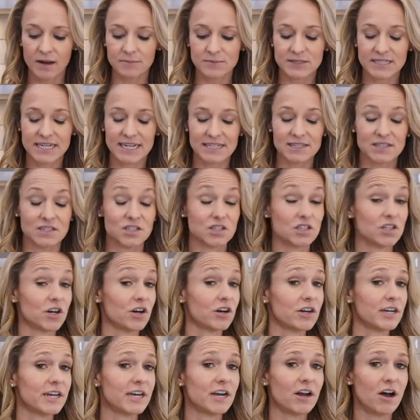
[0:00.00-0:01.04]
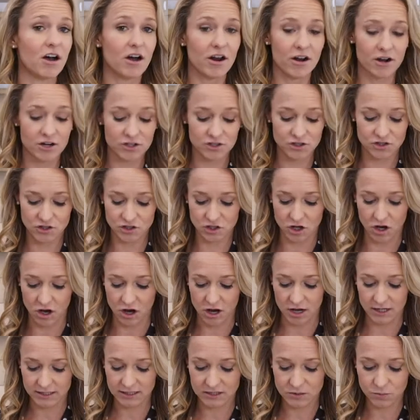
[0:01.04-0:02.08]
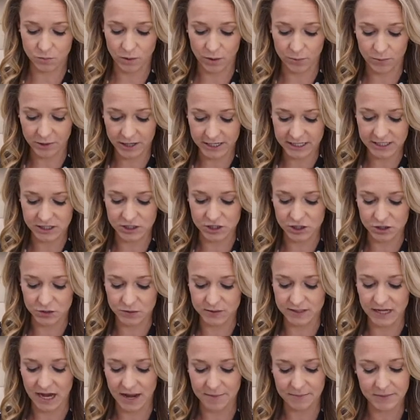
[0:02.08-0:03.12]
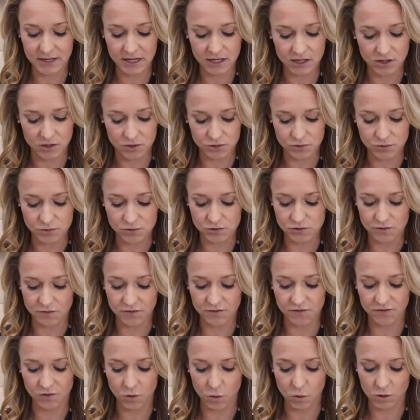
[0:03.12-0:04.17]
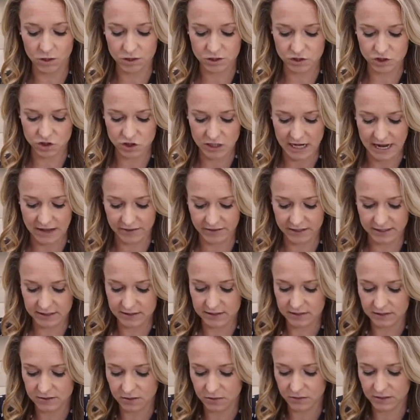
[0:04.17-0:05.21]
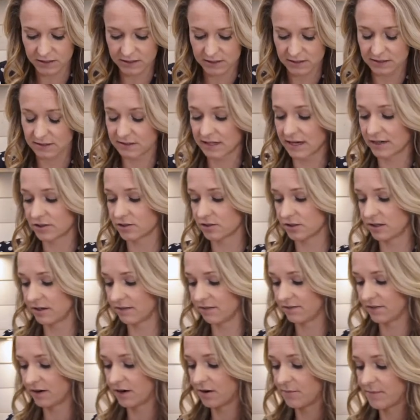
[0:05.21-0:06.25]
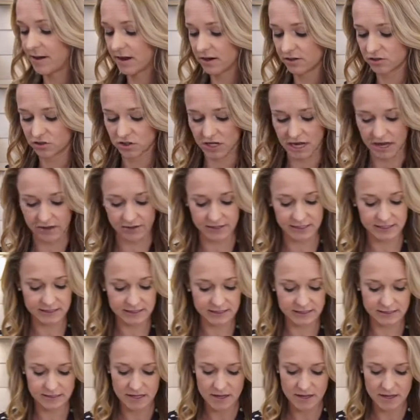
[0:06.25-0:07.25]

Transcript: To get started on our sauce, what we're gonna do is I'm gonna use 4 shallots. So this is actually a fair amount of shallots.